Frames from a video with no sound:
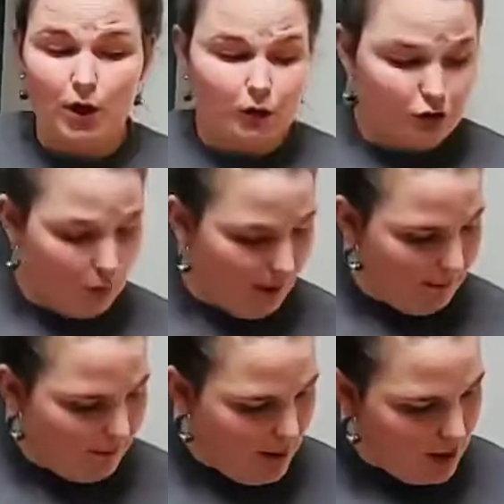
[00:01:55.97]
So my
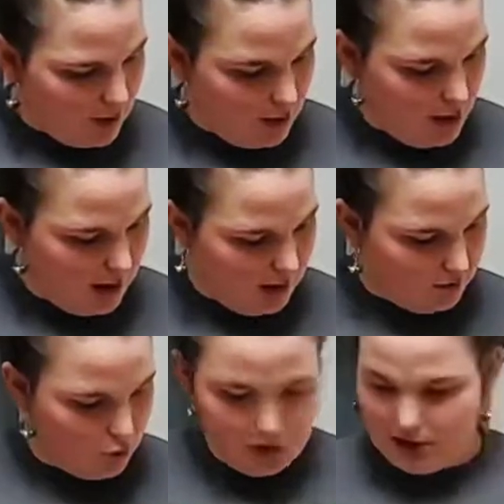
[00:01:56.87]
butter is
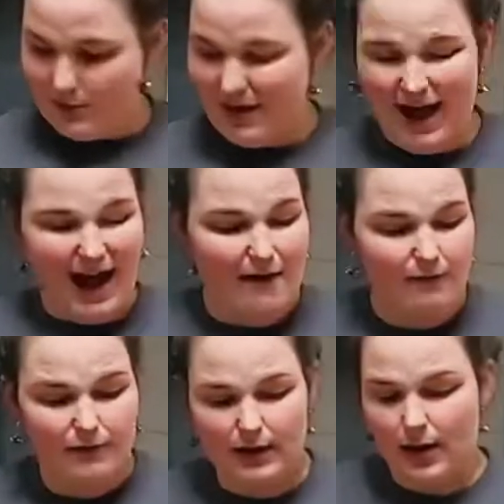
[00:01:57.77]
going to be 1/2
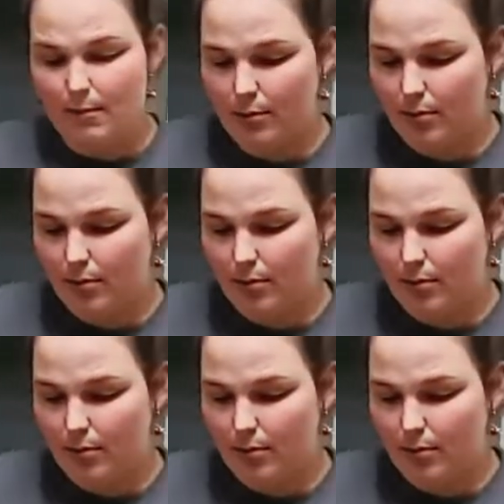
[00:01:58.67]
of a cup.